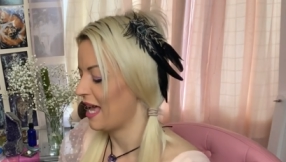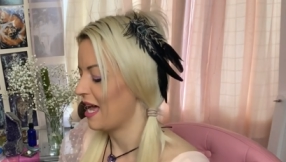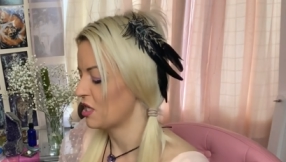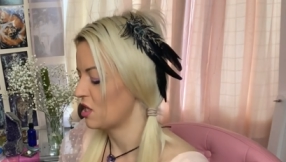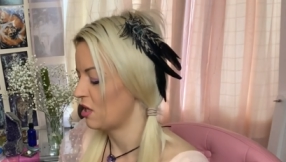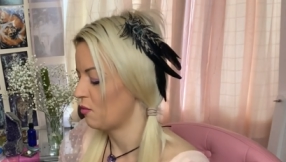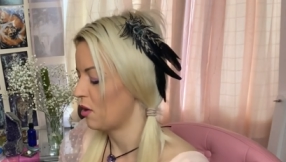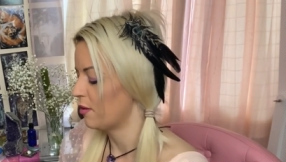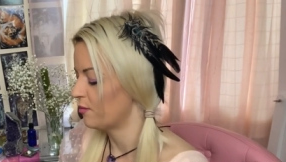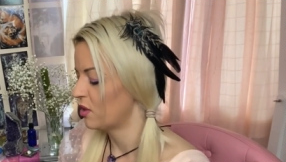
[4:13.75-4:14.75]
actually
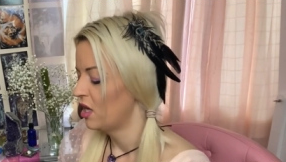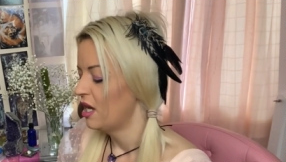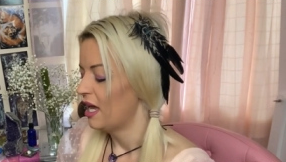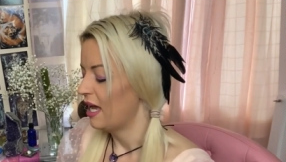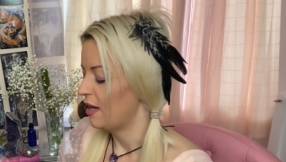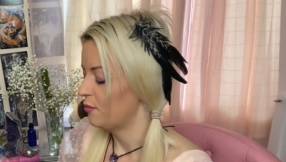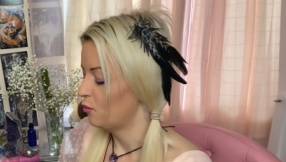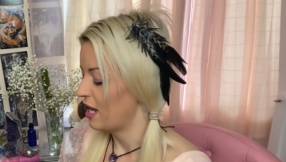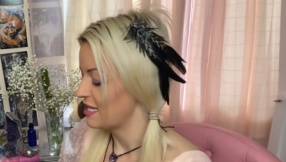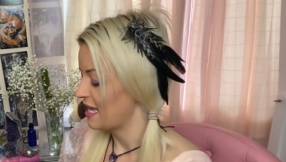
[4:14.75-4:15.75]
want?
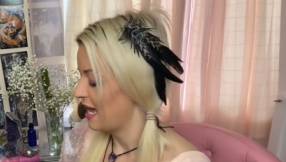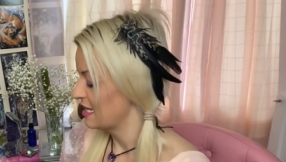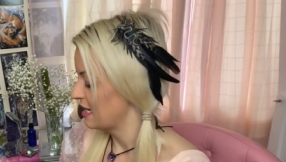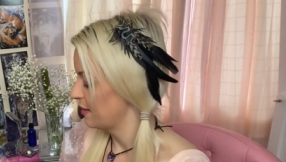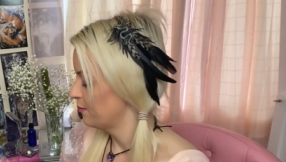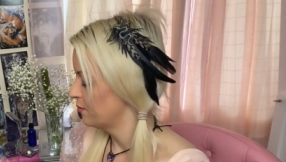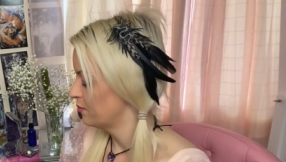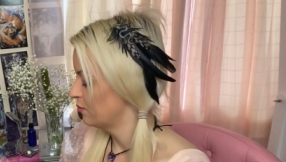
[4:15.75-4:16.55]
Where's it heading?